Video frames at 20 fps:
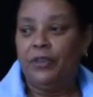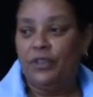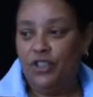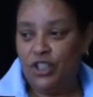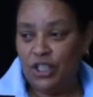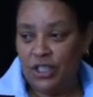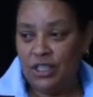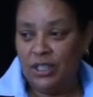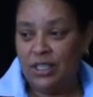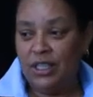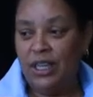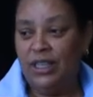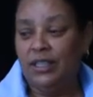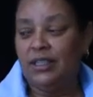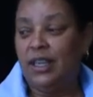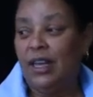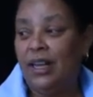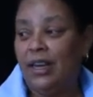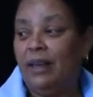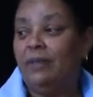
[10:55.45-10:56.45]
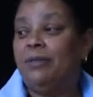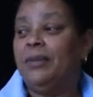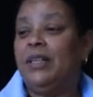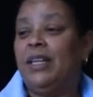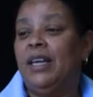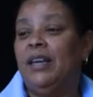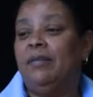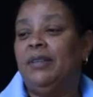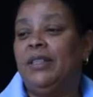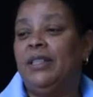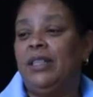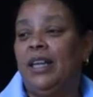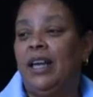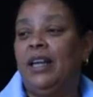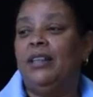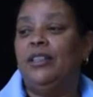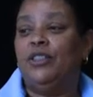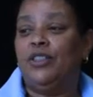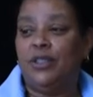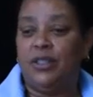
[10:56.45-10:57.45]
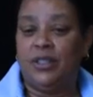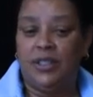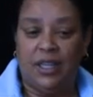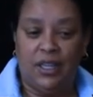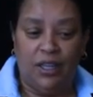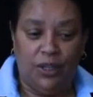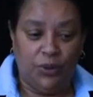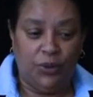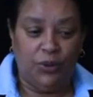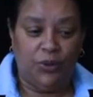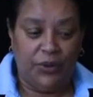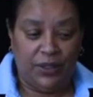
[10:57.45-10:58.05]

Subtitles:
Just get an affidavit done to say, look,